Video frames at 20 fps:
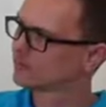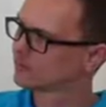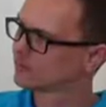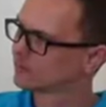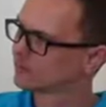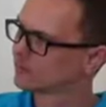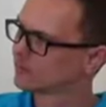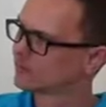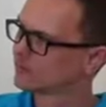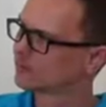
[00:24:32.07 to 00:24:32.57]

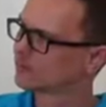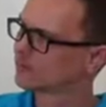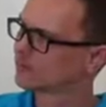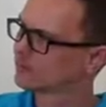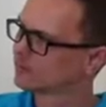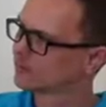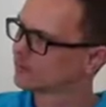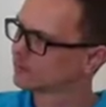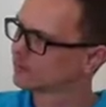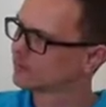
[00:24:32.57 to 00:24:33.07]

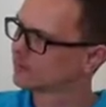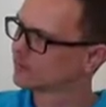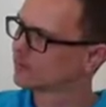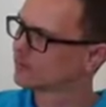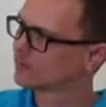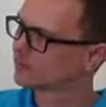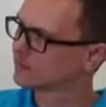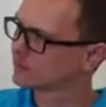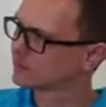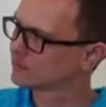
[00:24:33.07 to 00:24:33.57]

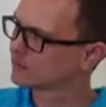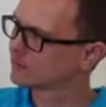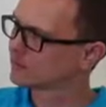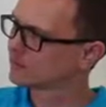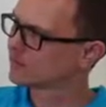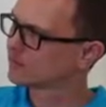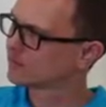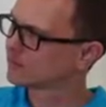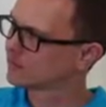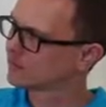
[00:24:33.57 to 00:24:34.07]

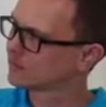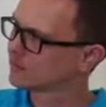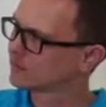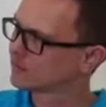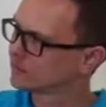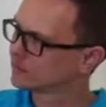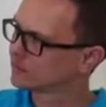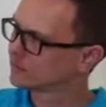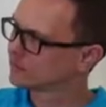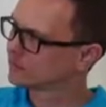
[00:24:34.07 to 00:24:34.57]

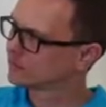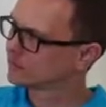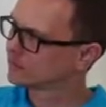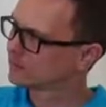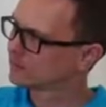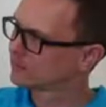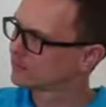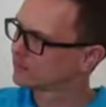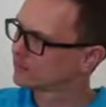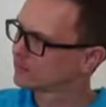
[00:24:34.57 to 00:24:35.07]

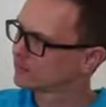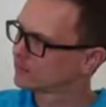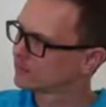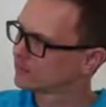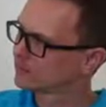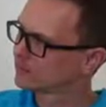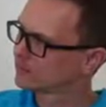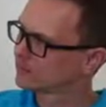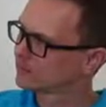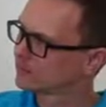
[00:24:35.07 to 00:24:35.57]

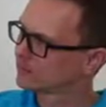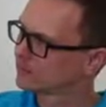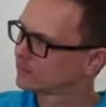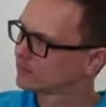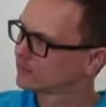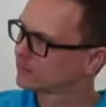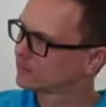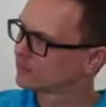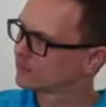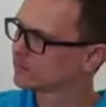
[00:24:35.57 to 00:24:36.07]

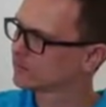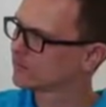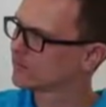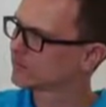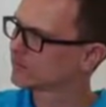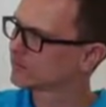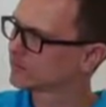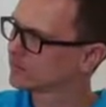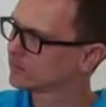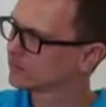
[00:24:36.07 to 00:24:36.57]

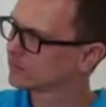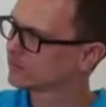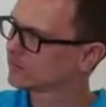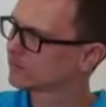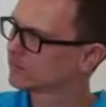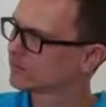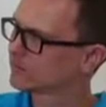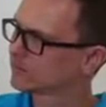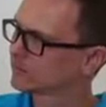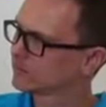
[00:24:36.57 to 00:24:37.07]

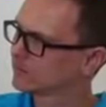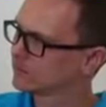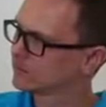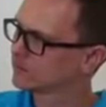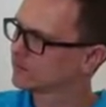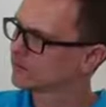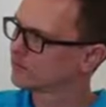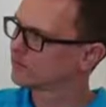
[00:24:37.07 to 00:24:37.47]
This person isn't speaking.